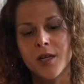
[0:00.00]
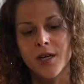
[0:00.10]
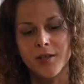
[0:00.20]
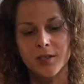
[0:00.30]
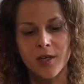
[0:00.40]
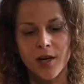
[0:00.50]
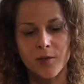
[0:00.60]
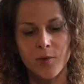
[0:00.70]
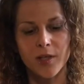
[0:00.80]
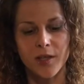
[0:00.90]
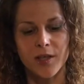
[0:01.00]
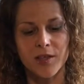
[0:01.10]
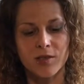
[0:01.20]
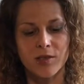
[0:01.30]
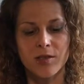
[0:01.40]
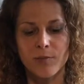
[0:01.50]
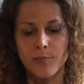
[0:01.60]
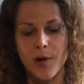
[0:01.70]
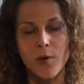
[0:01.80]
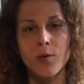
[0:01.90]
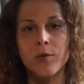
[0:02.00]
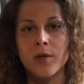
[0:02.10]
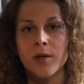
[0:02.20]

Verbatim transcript: And that's kind of what like this is about,